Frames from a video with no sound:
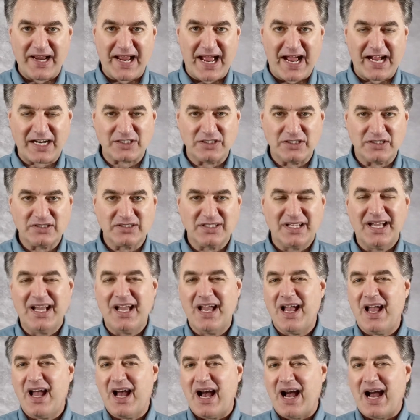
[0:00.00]
reactions.
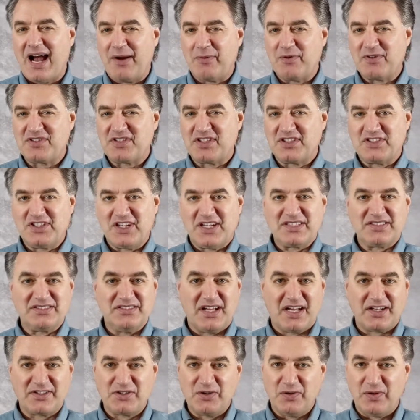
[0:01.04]
I would
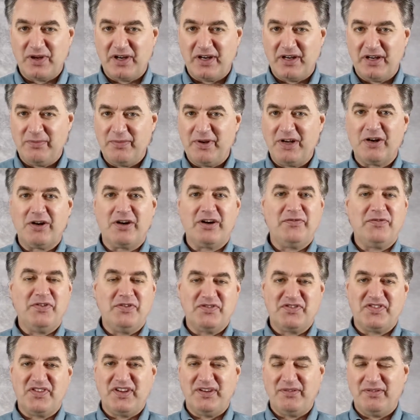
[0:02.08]
suggest not do it in a mirror. If
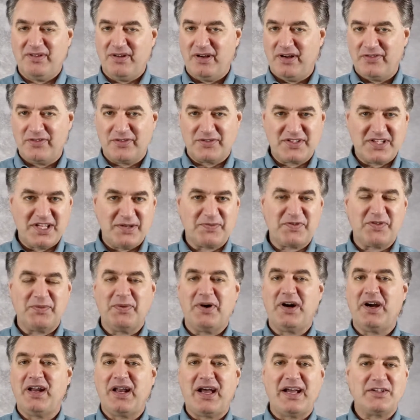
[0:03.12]
you've seen other tips
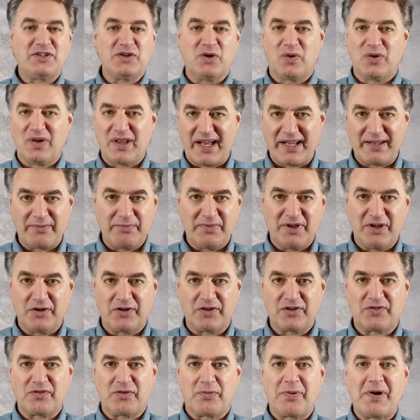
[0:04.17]
of mine, I don't like
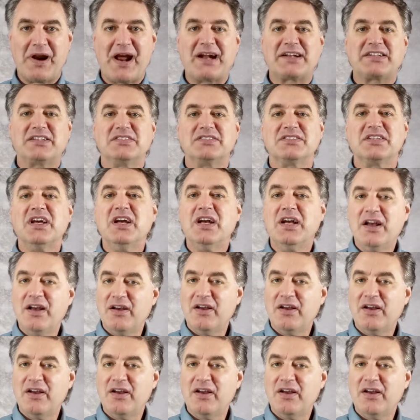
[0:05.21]
mirrors for practice.